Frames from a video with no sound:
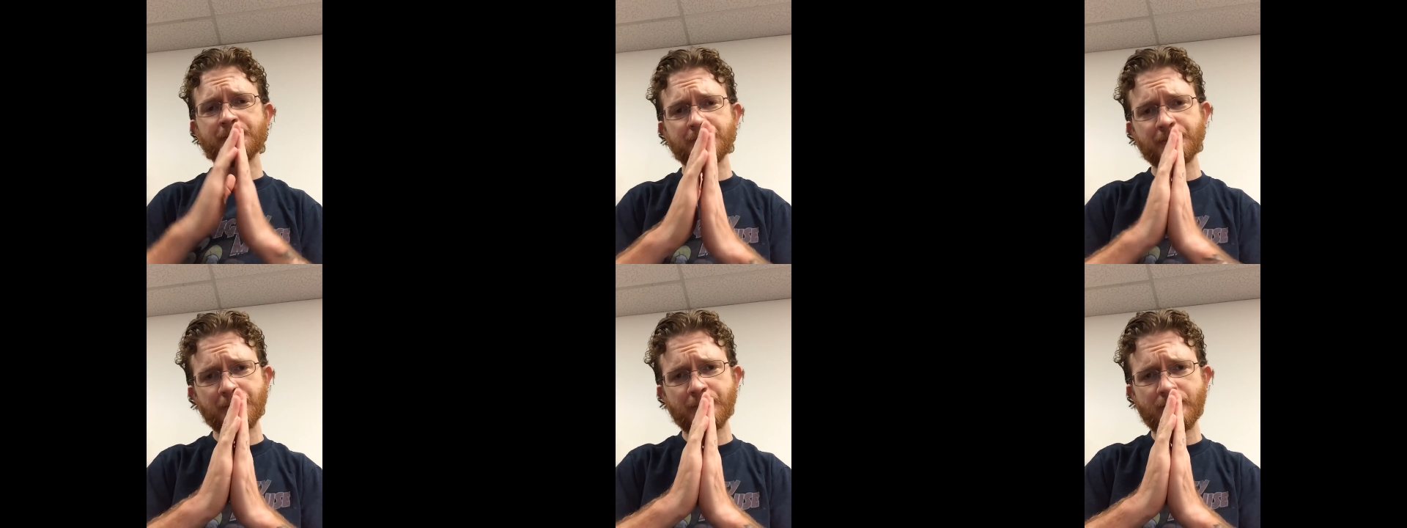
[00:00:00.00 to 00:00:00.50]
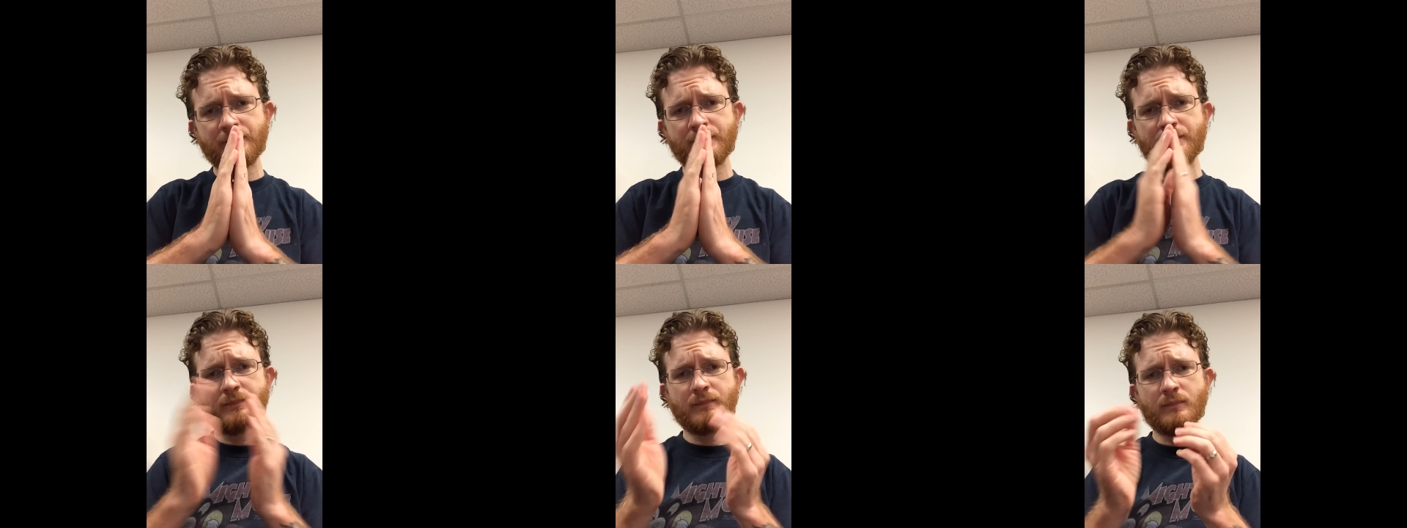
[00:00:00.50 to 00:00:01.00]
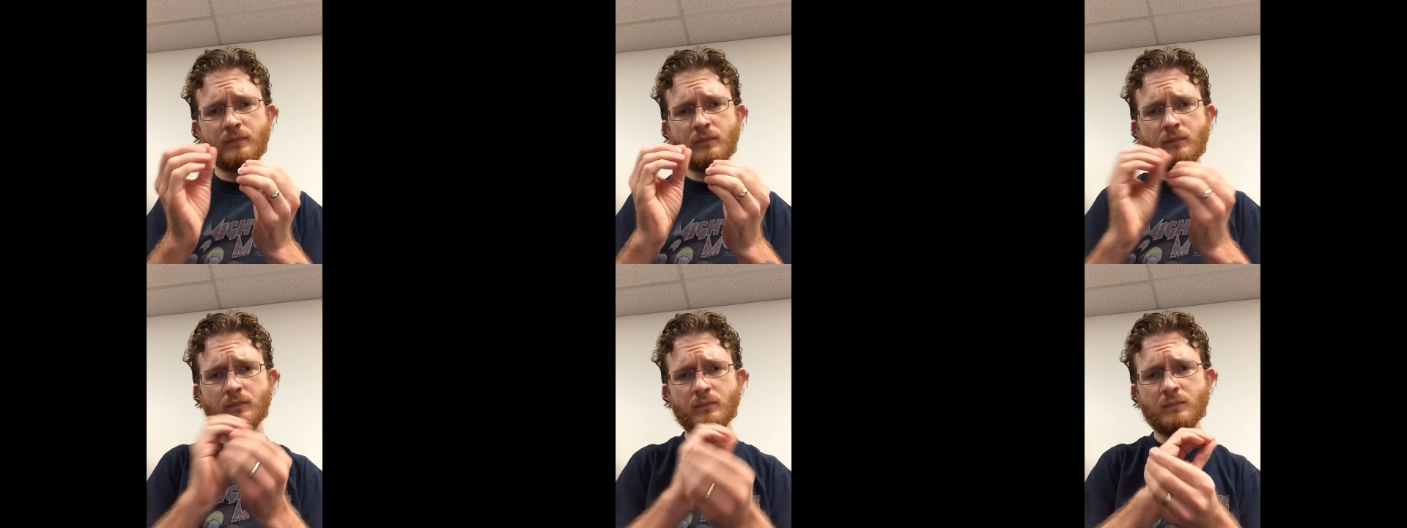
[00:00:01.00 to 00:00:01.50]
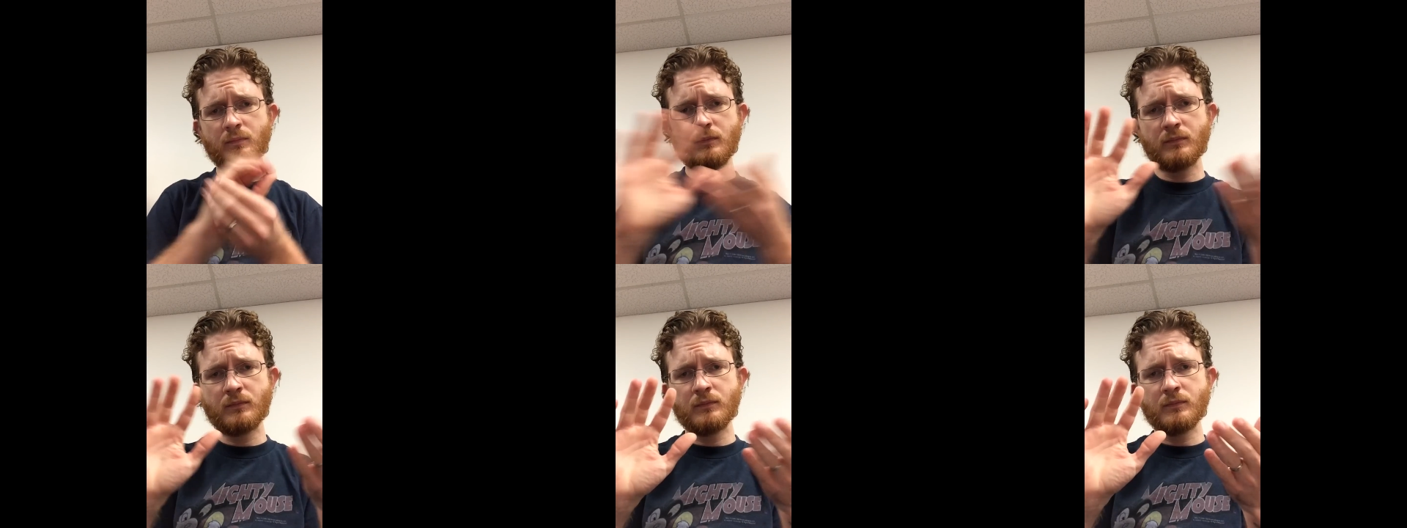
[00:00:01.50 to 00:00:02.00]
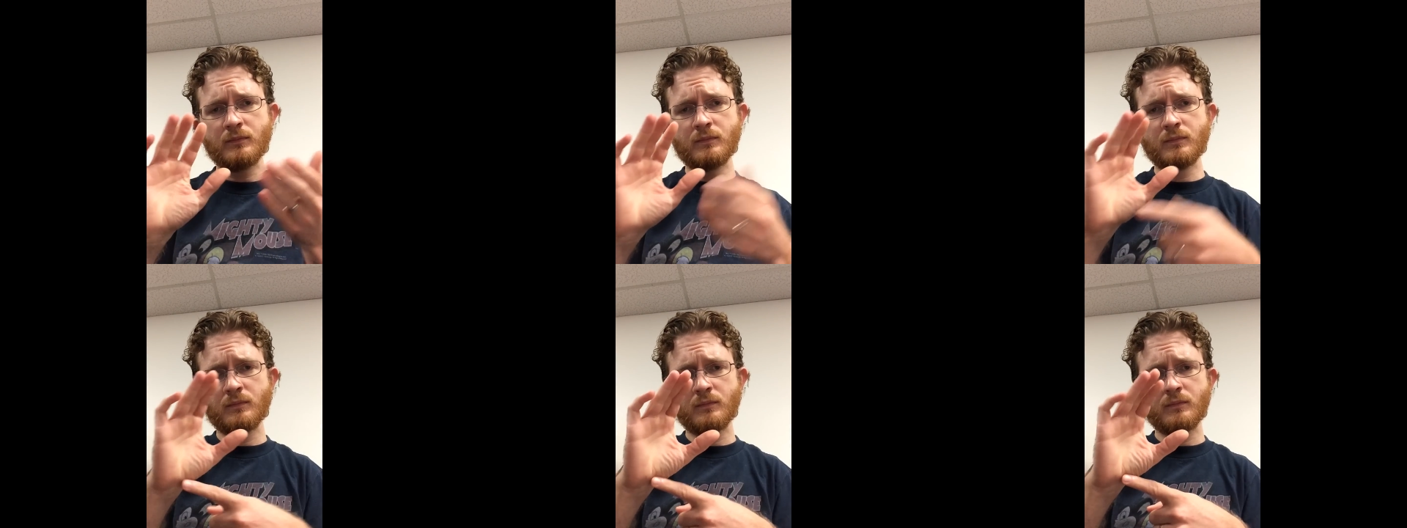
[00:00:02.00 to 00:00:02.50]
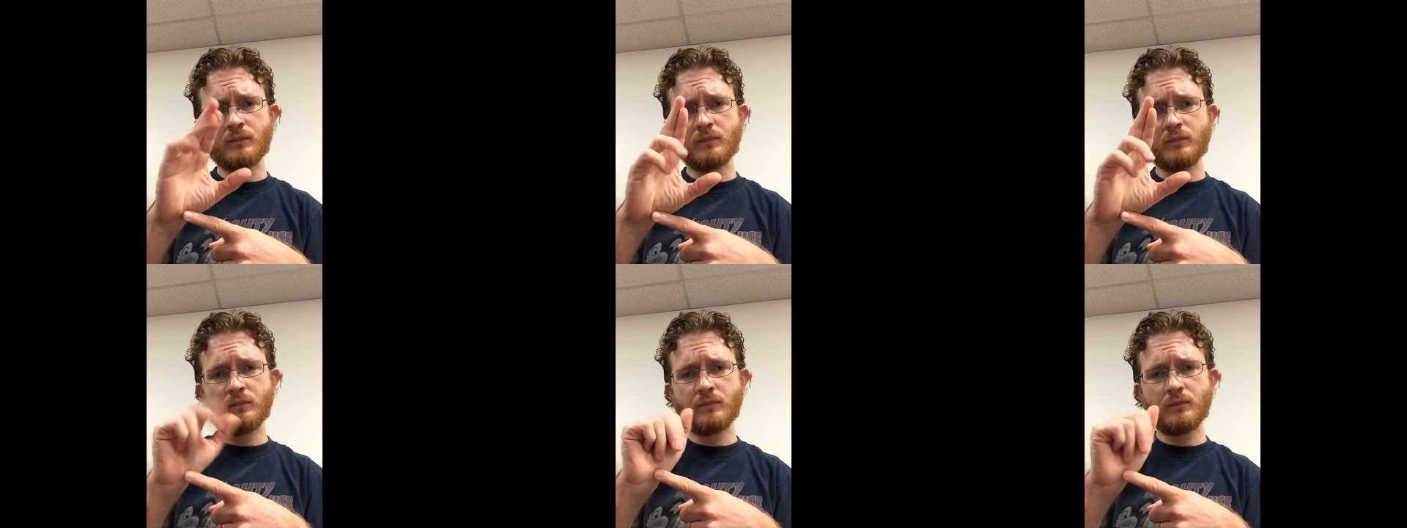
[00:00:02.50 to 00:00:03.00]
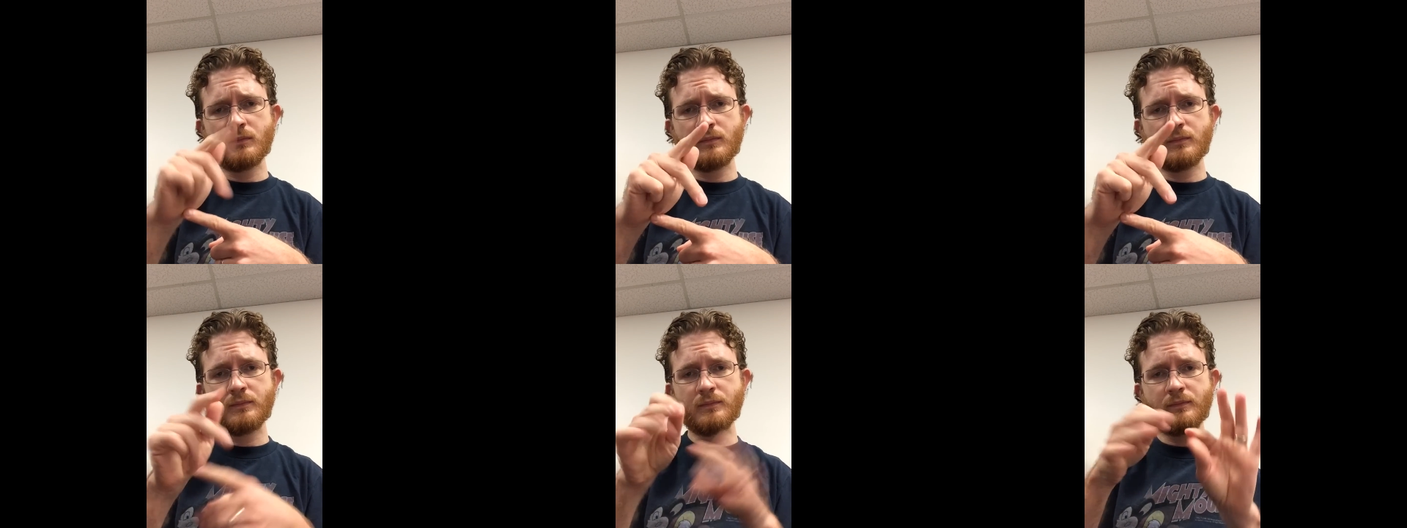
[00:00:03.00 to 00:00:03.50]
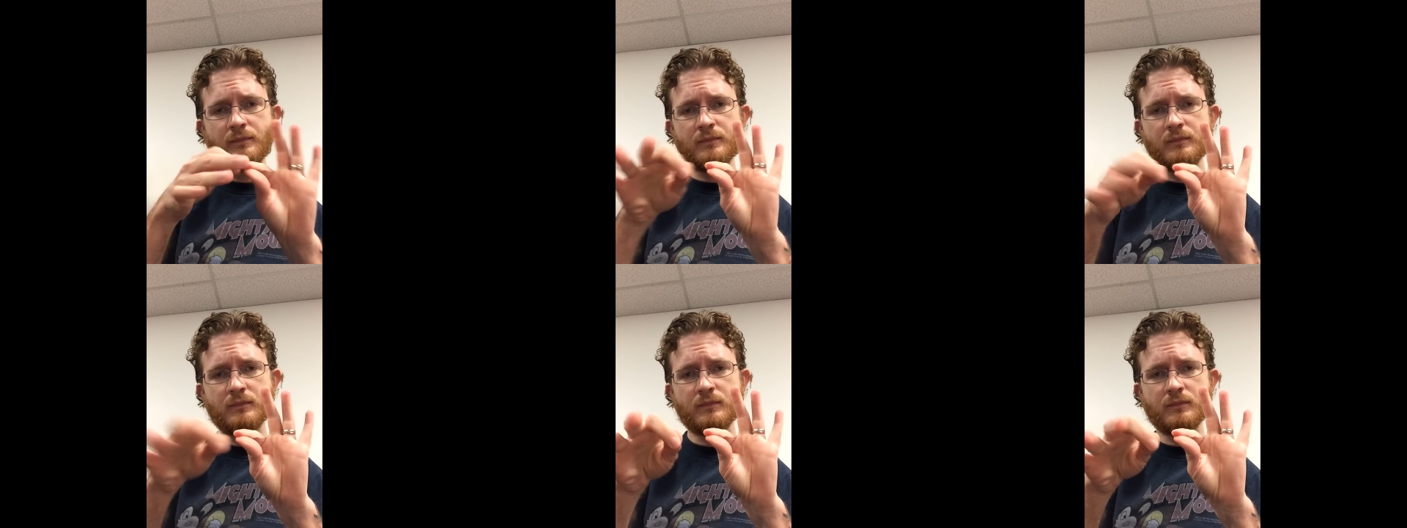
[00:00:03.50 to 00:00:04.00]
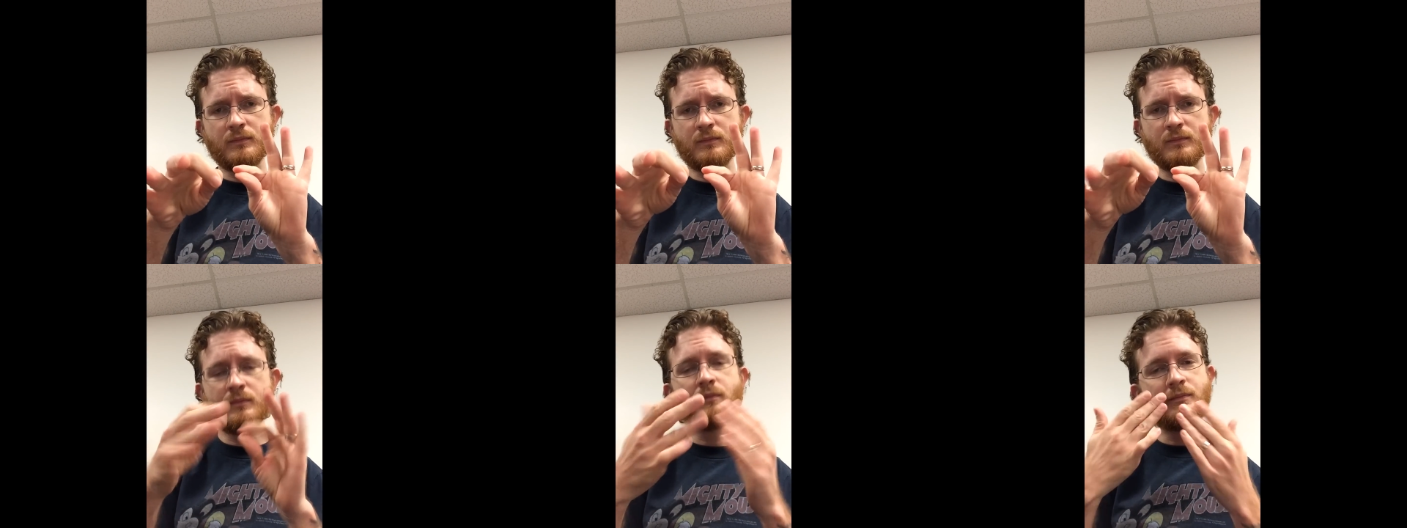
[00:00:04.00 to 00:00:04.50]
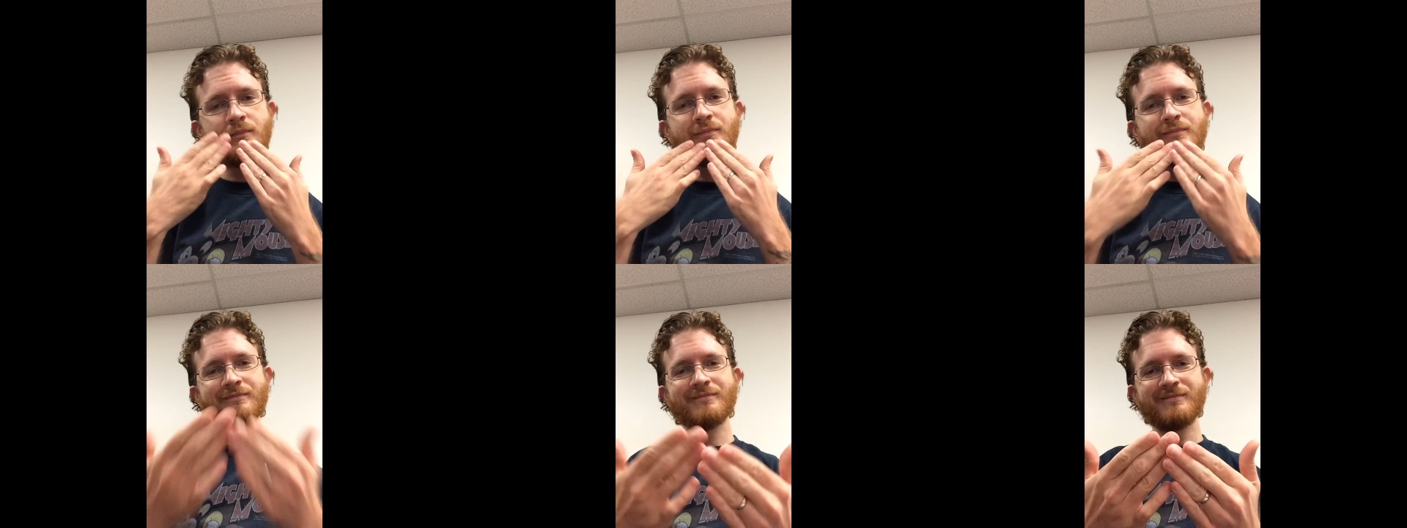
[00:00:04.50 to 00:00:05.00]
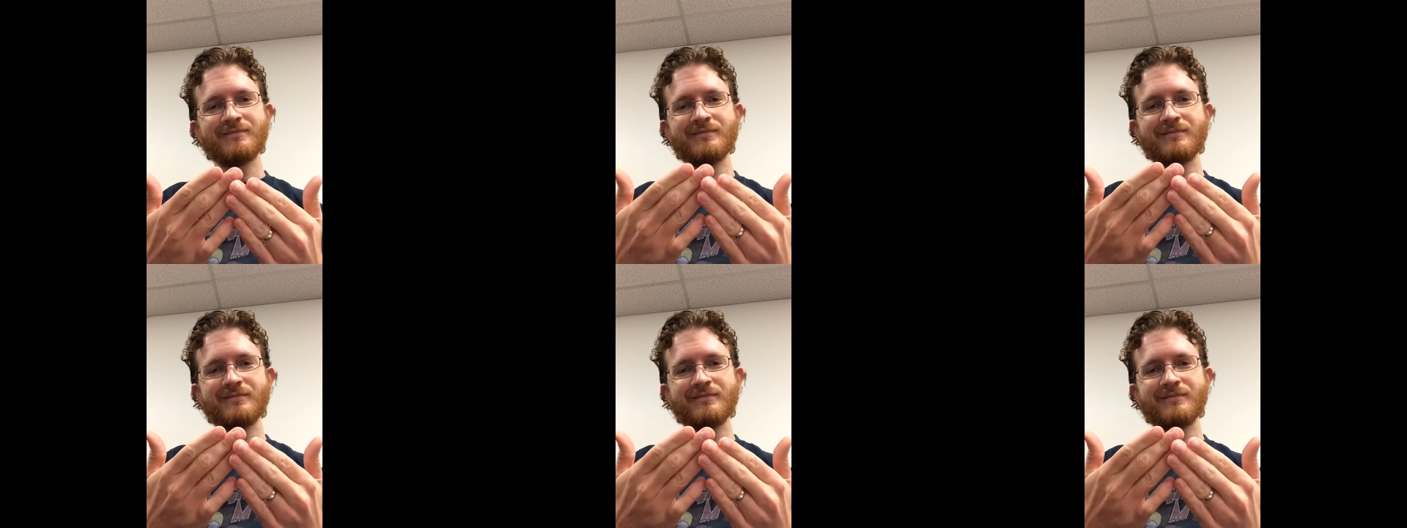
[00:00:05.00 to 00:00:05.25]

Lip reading: (no one is talking)